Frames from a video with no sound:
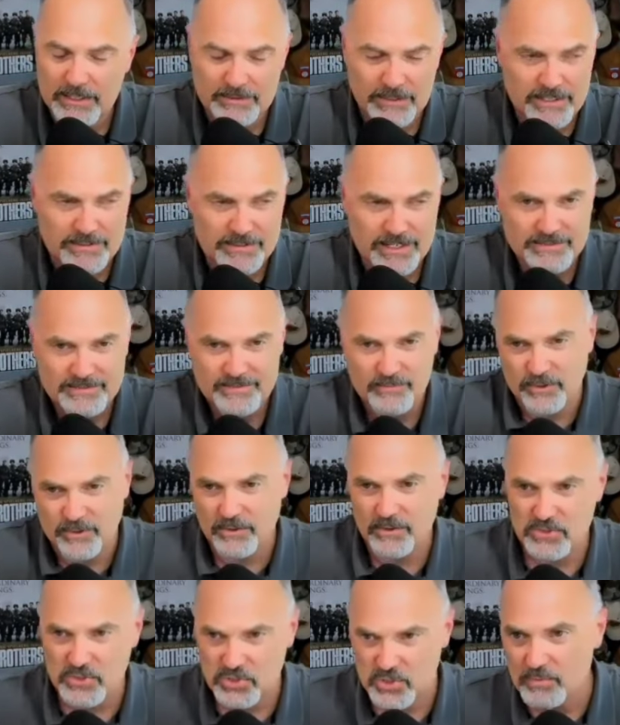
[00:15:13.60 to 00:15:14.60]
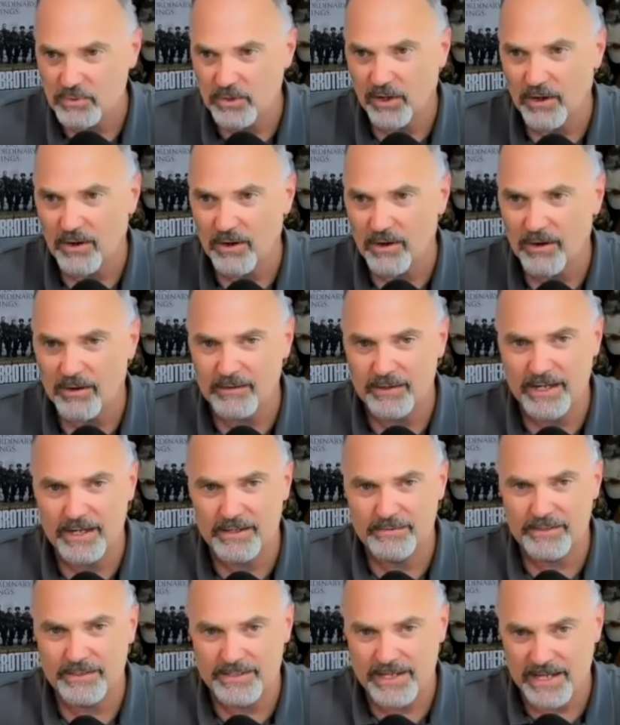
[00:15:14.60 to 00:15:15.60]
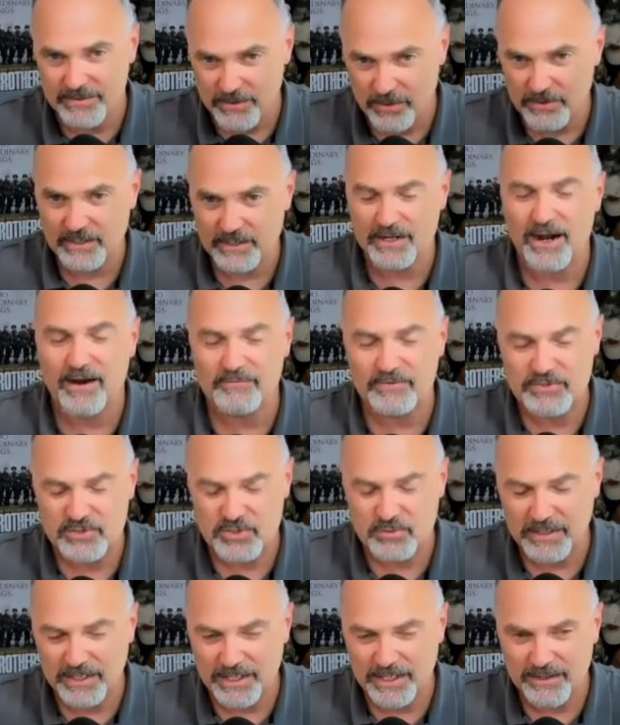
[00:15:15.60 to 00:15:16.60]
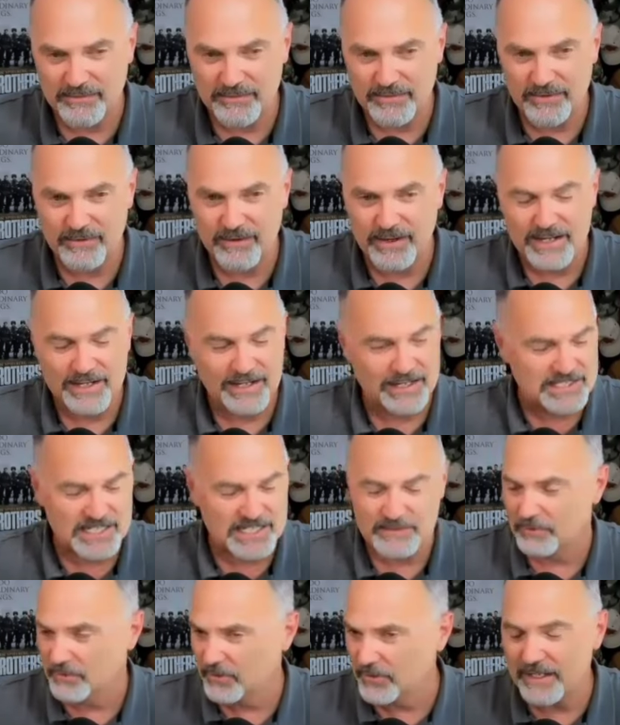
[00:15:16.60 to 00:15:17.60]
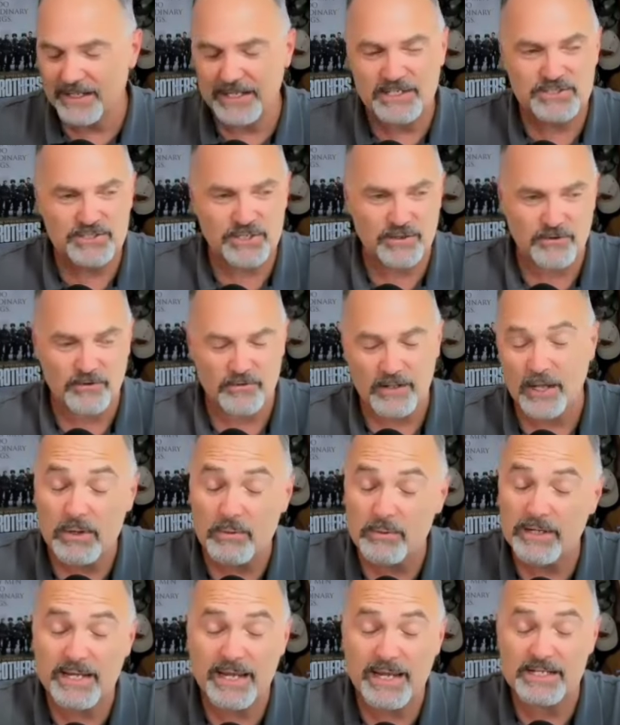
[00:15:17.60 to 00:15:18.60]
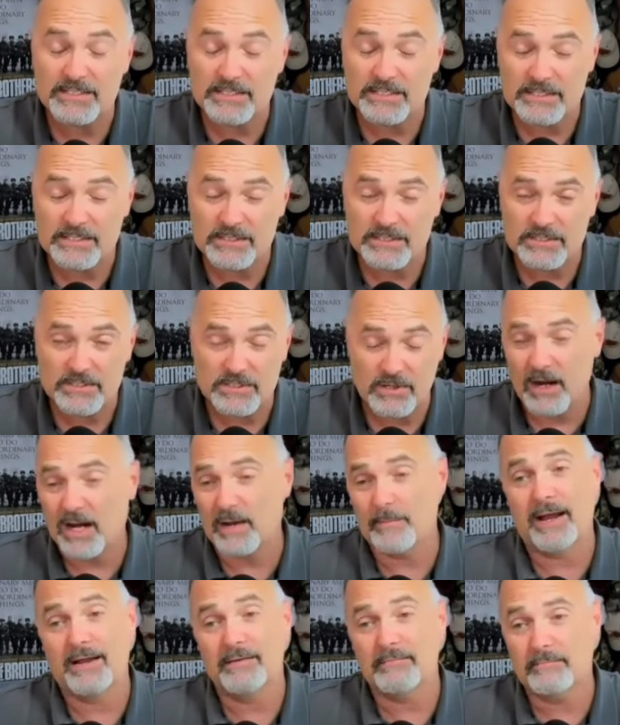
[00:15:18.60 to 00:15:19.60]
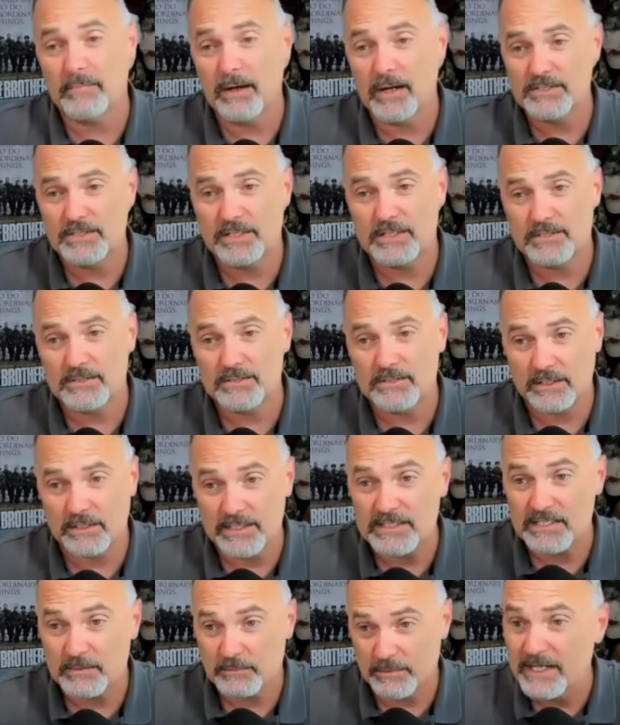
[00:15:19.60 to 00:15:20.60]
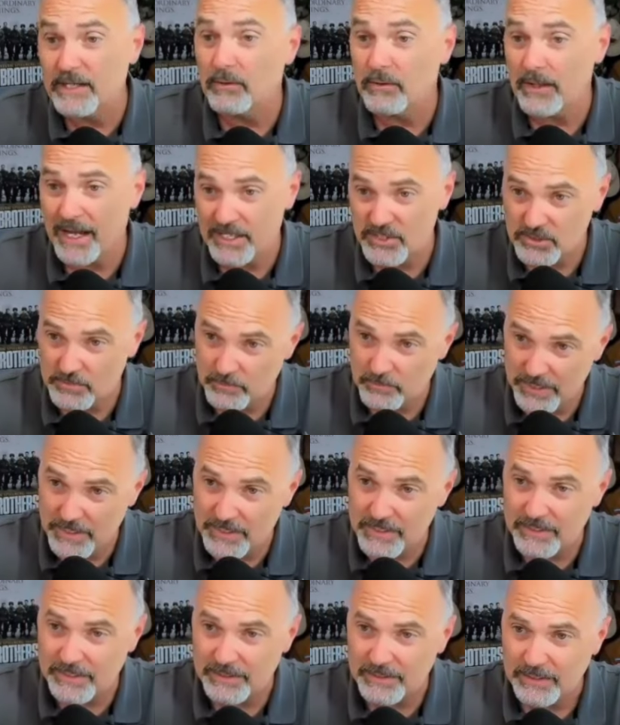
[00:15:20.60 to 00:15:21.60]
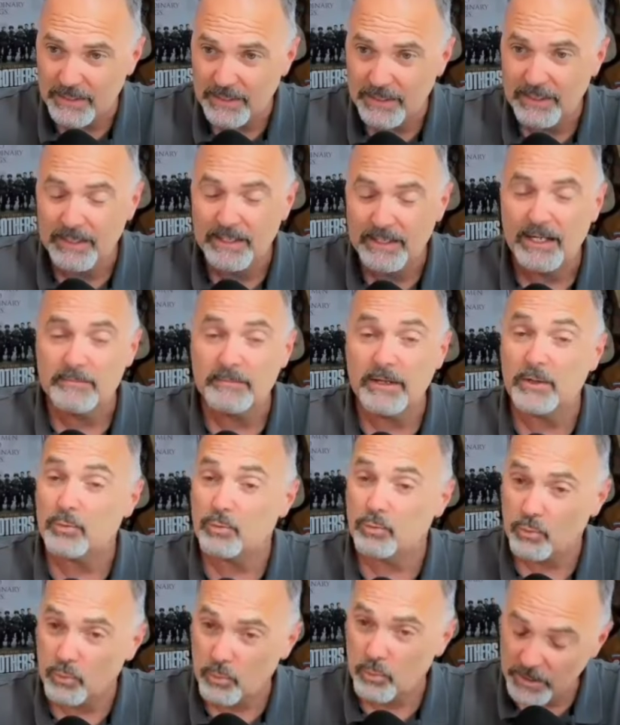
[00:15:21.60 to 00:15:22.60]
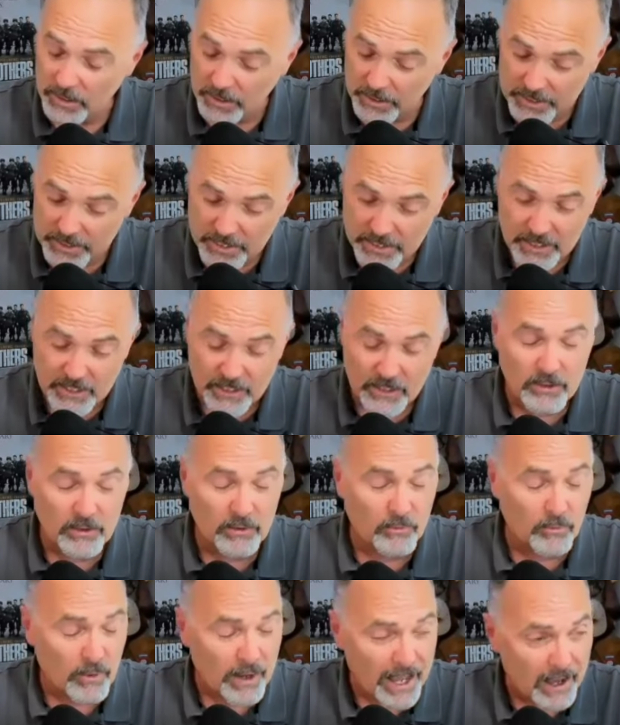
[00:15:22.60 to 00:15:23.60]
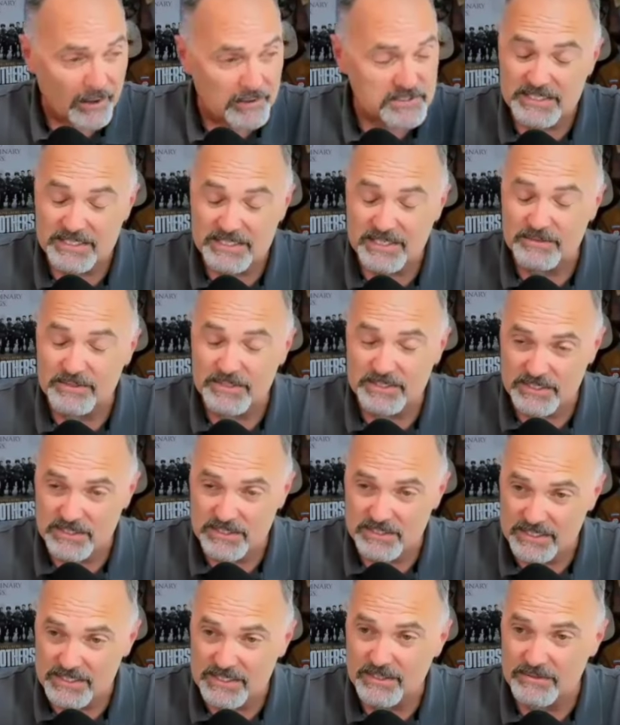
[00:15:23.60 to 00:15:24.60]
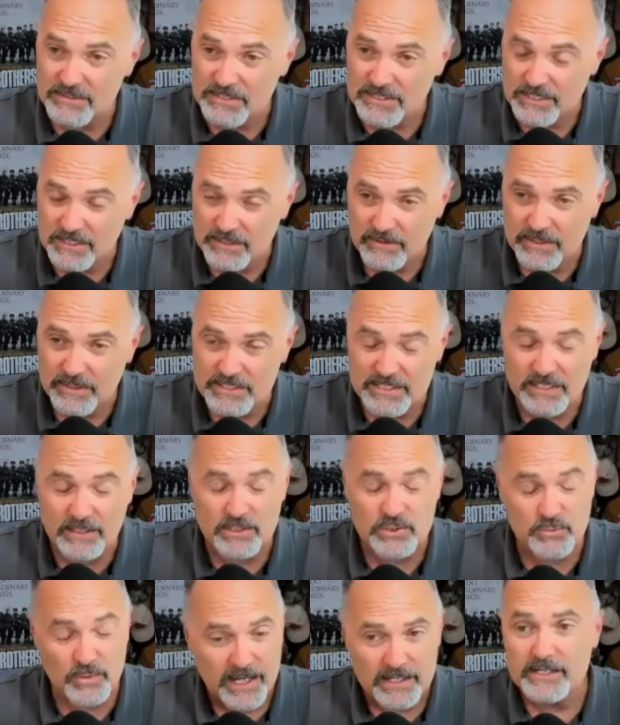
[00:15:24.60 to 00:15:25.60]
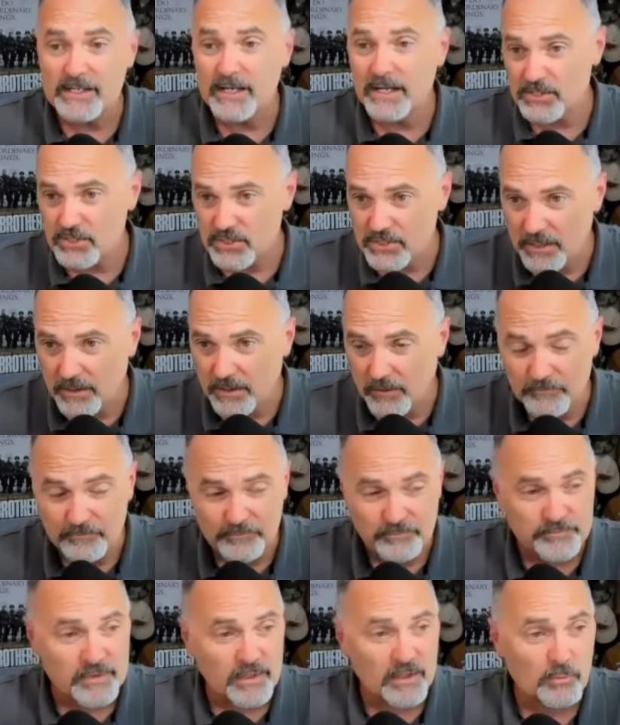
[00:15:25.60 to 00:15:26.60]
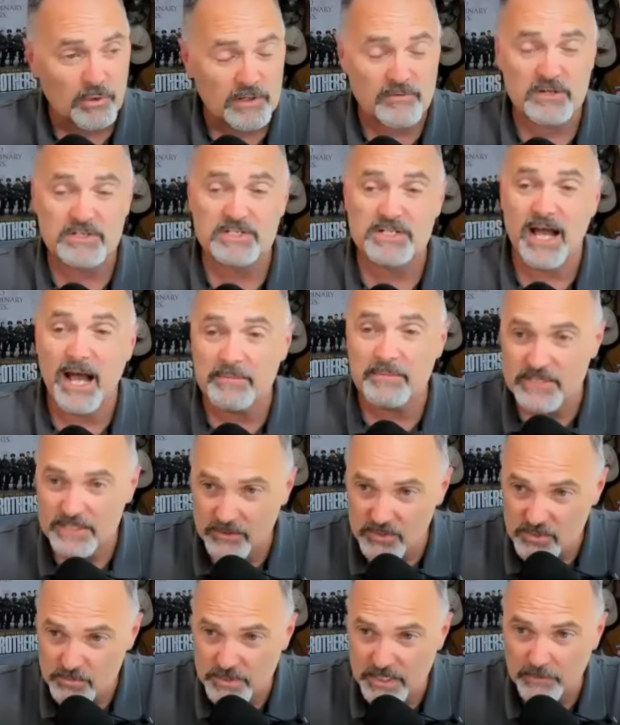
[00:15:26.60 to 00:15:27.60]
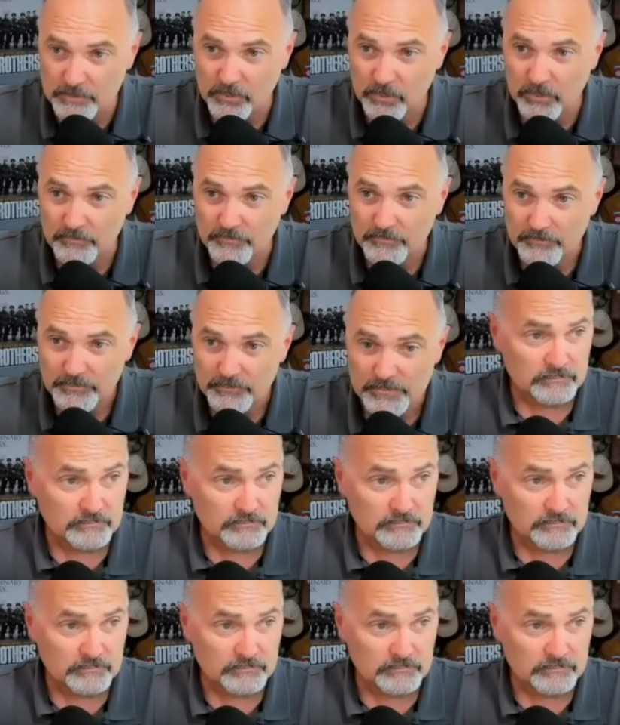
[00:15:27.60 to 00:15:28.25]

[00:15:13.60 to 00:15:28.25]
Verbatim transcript: And, and, and we're on Zoom call and, and they're in a conference room together. And I see them look at each other and we really can't talk about it much because there's a, some legal action pending. Yeah. Like, really? Wow, that sounds that sounds serious. He goes, in a nutshell, one of our top salespeople